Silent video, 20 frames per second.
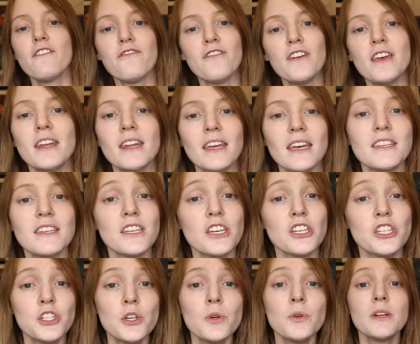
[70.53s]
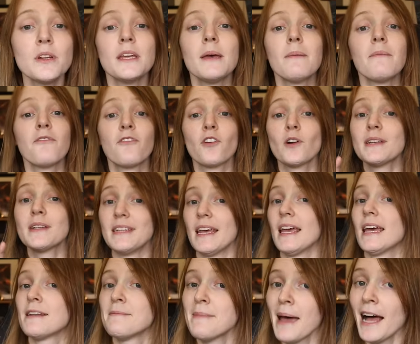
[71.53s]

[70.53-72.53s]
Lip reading: Finn is a pseudonym for Dan